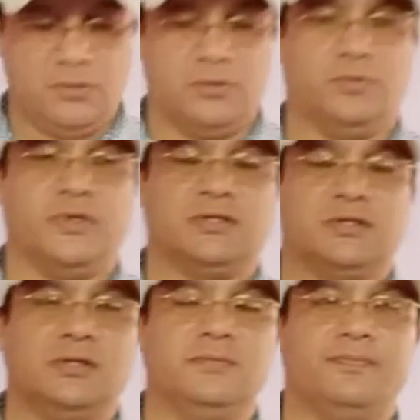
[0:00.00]
you may
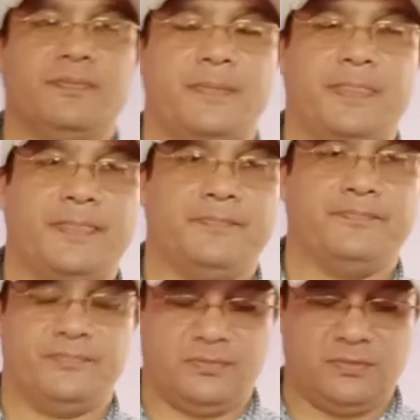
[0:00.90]
see
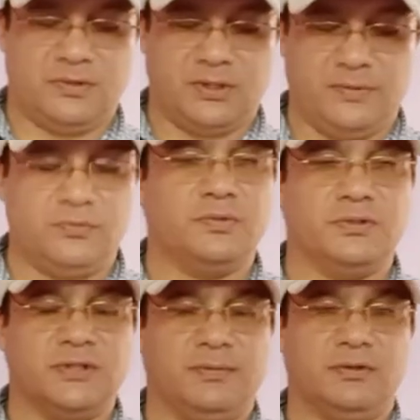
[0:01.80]
the leftover
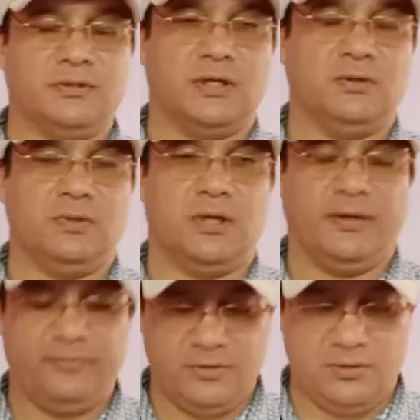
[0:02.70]
chapters that we
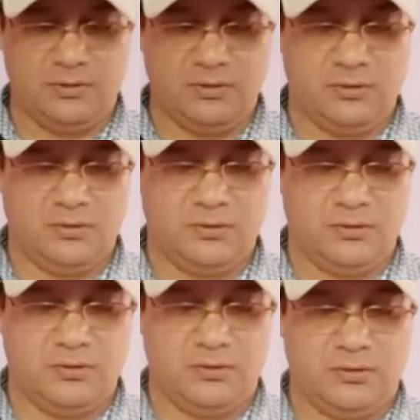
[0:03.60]
have
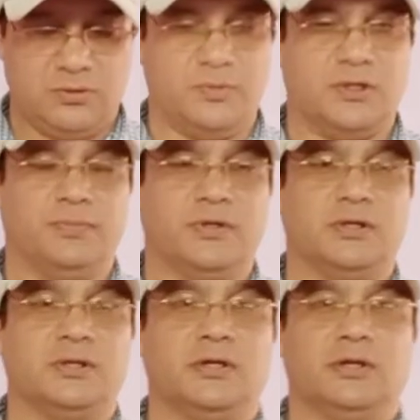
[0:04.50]
to be
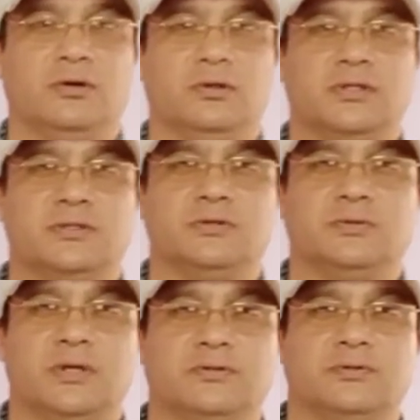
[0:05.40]
completed in our session
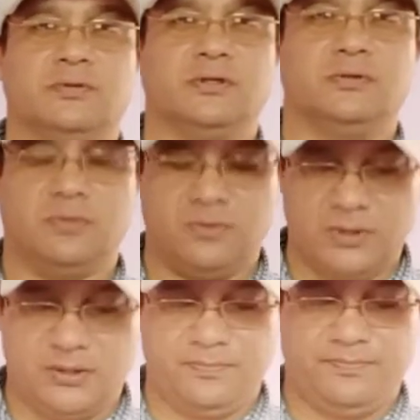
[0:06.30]
2020-21